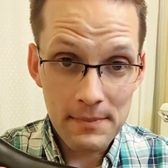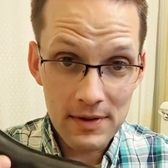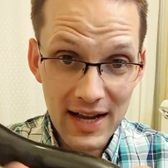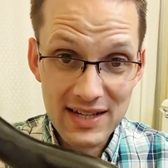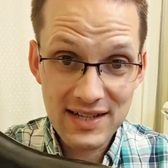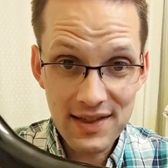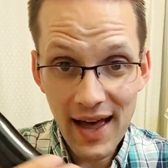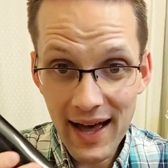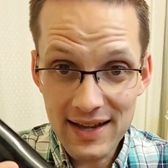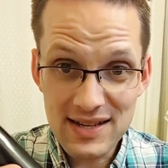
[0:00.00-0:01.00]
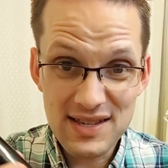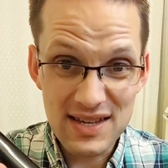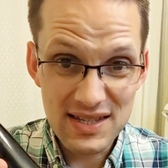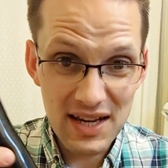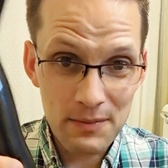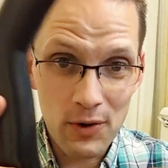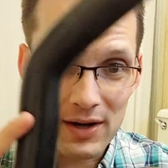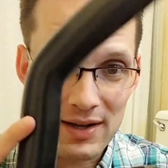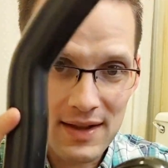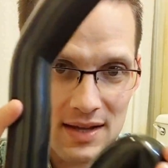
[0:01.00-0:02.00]
Next to that is the
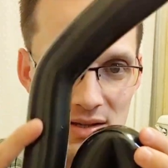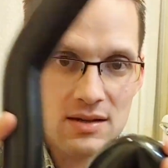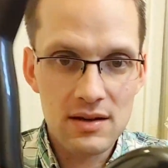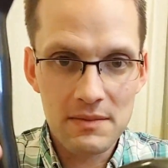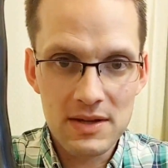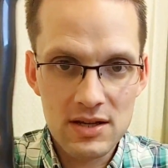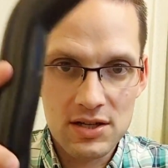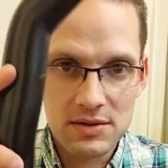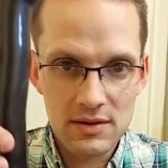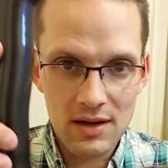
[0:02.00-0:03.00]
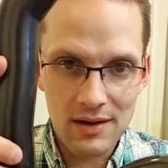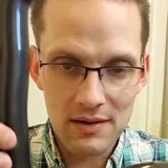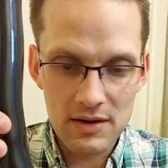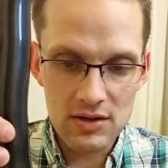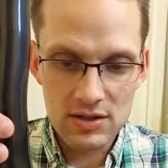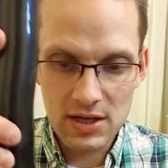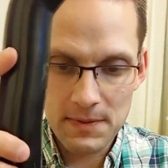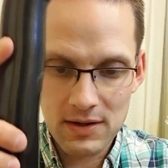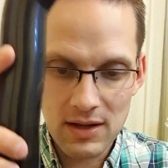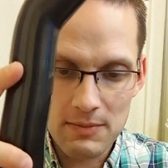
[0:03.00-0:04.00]
sigmoid, and that's in this
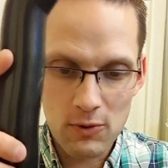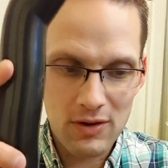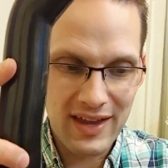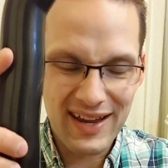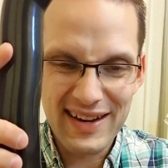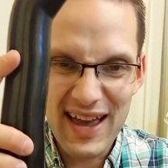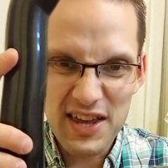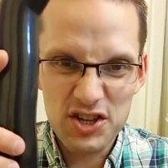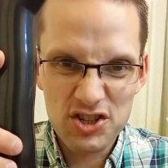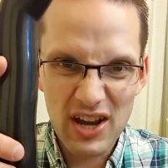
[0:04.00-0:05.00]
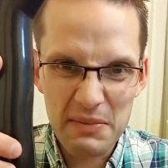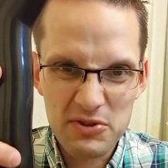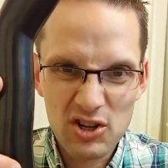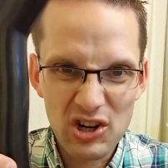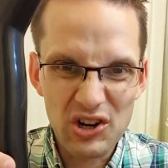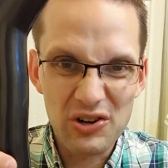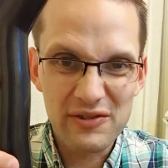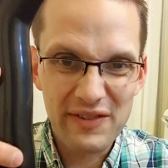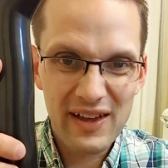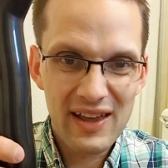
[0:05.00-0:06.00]
typically more like an S-shaped
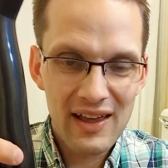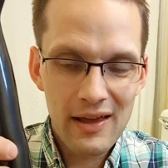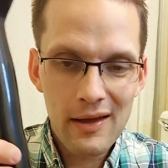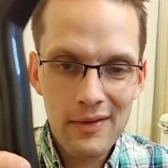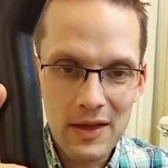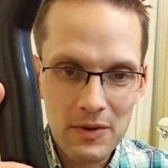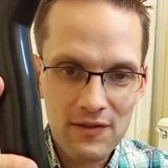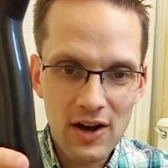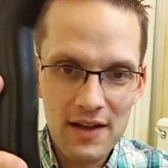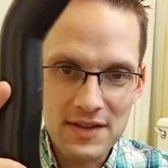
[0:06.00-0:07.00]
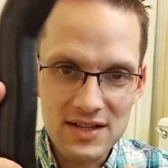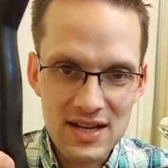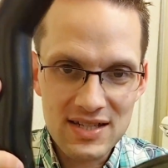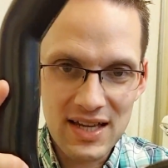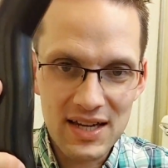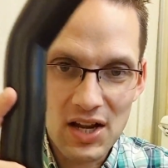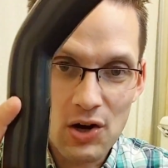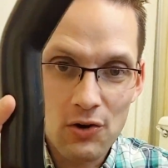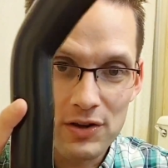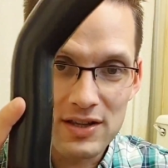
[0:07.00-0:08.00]
curve. Then we've got the descending
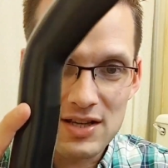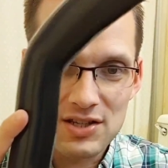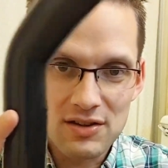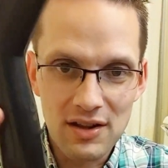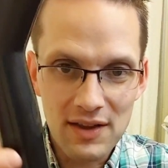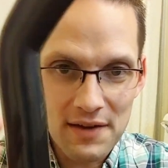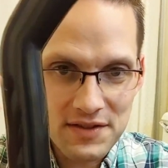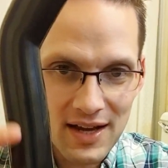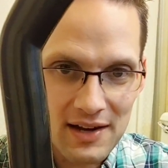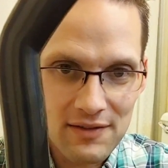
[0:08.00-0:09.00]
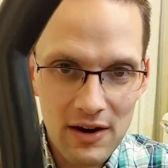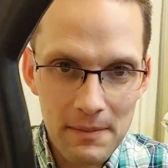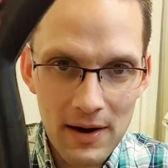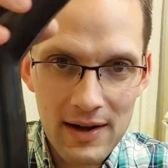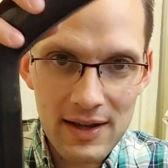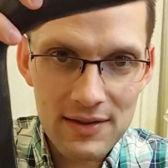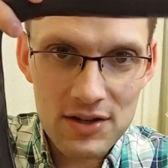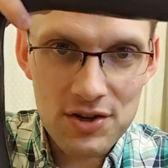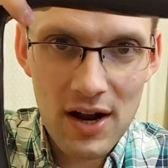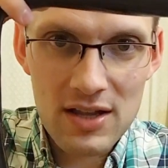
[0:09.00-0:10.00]
colon that's on the left side of our body, the
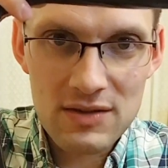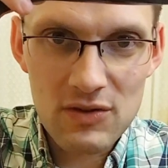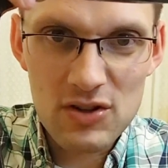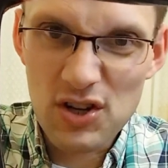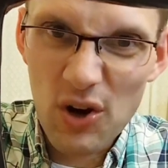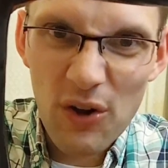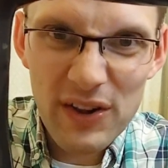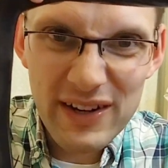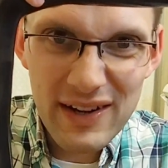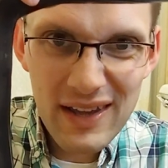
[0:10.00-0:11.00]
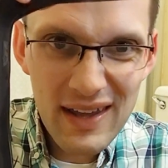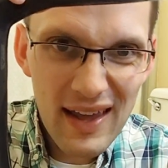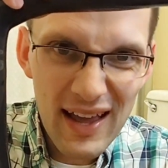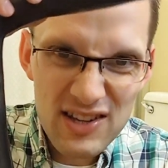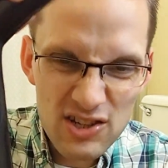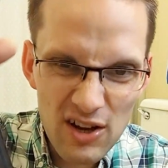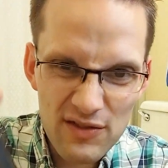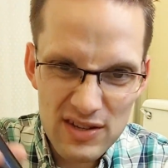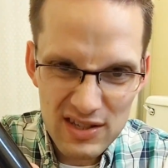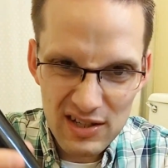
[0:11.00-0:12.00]
transverse colon, and it's
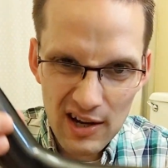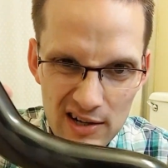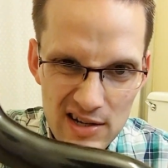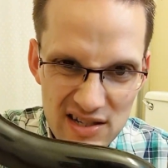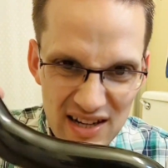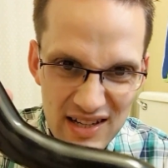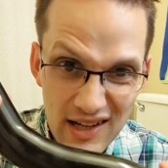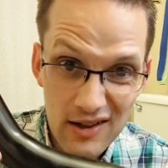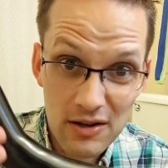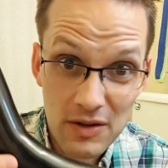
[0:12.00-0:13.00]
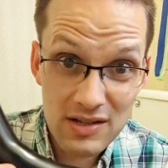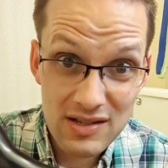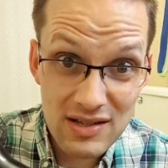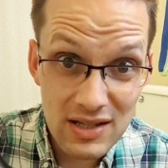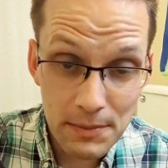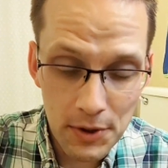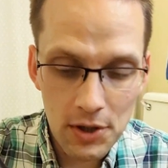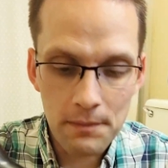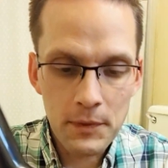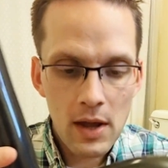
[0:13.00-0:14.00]
obviously not going to stay together because this is a
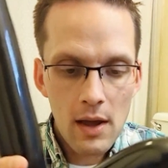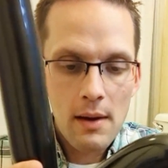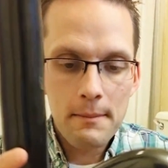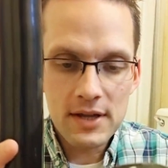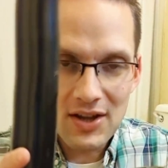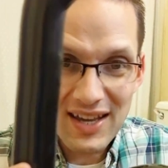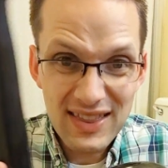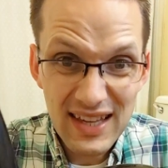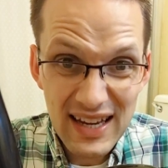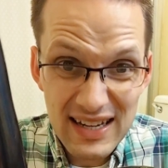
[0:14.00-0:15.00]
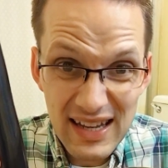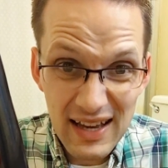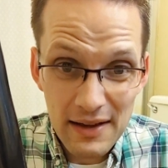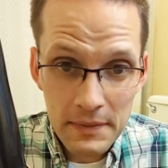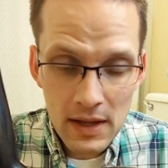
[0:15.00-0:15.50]
balloon. But you get the idea.